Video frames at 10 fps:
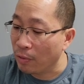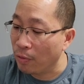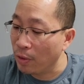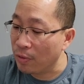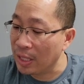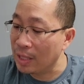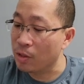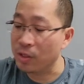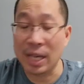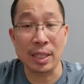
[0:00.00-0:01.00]
15
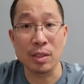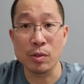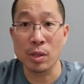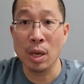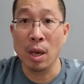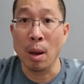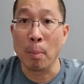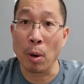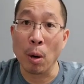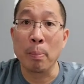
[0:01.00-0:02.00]
seconds
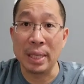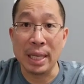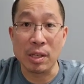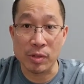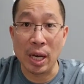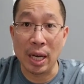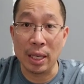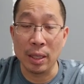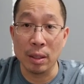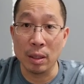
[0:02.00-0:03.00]
per
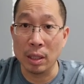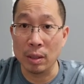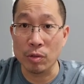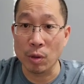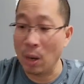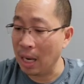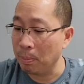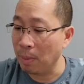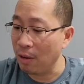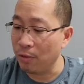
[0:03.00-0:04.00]
PSI. So
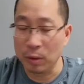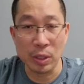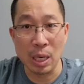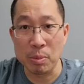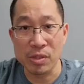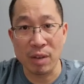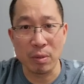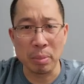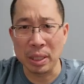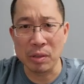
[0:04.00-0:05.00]
I filled it up
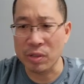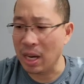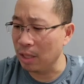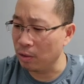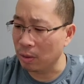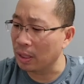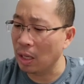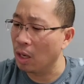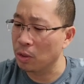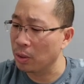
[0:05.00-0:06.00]
7 PSI. It took like
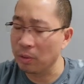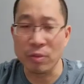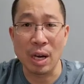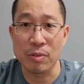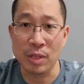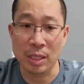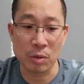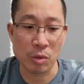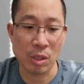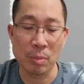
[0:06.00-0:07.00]
105
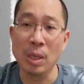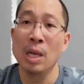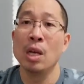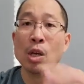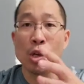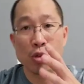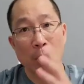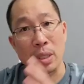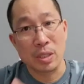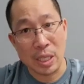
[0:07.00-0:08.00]
seconds or something. So
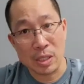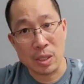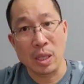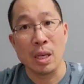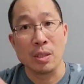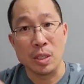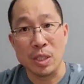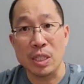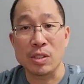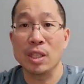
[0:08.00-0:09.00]
I'm going to test the
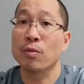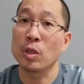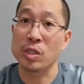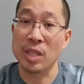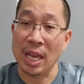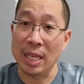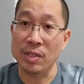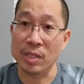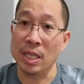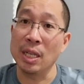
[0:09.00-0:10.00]
DC versus the
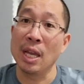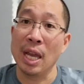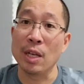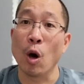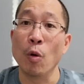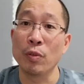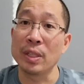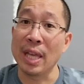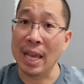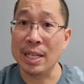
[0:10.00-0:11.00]
AC, and
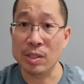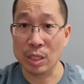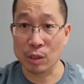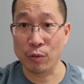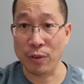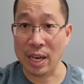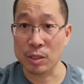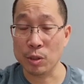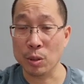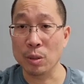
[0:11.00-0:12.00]
hopefully the AC is
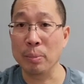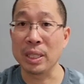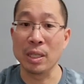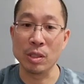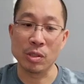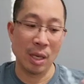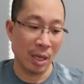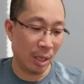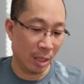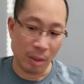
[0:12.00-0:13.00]
faster, because
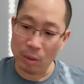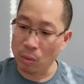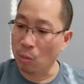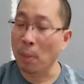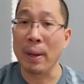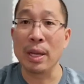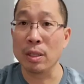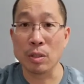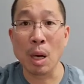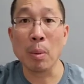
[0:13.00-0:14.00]
we're
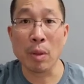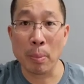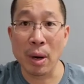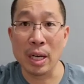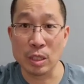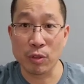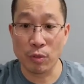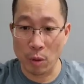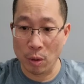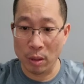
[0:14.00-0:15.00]
paying double the price
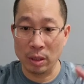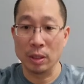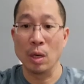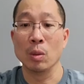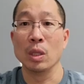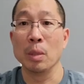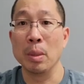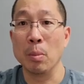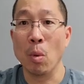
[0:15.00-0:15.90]
for, a little bit